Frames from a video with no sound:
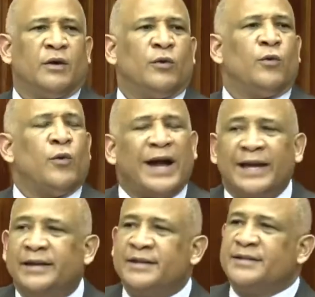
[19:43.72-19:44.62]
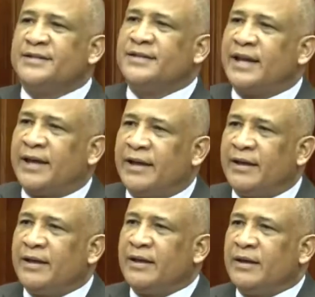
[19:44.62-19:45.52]
why is
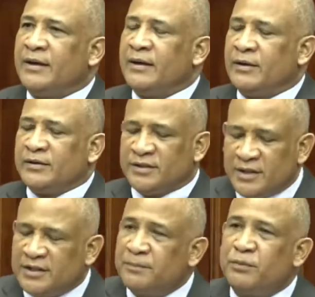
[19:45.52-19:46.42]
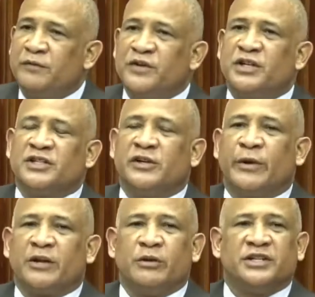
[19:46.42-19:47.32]
there certain provisions in the
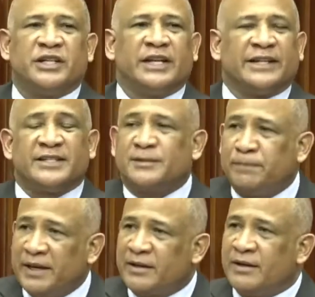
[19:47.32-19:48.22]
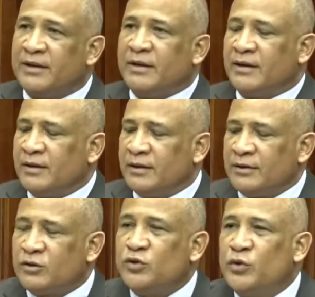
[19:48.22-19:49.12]
regulation that speak
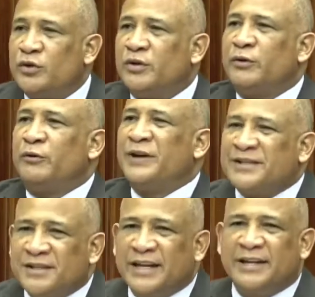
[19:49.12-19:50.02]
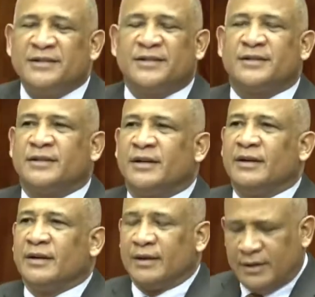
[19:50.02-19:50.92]
to residents
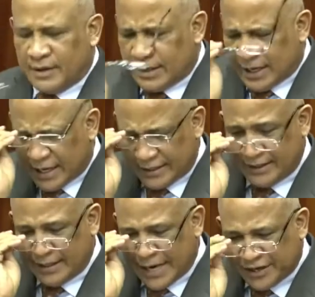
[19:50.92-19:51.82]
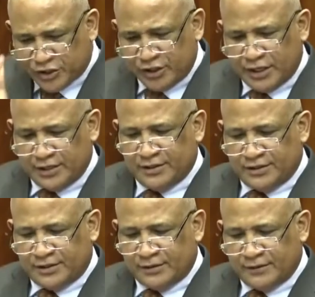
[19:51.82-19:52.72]
and
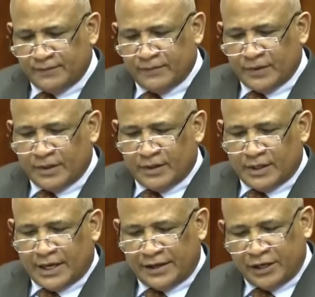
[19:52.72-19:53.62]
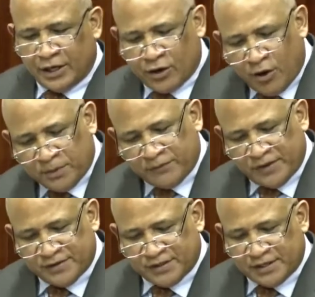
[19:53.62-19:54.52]
nationals, and in a couple
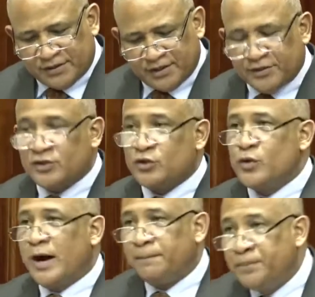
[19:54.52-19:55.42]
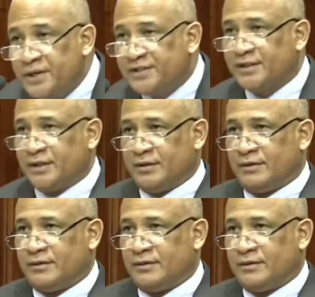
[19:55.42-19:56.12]
of instances, to a person?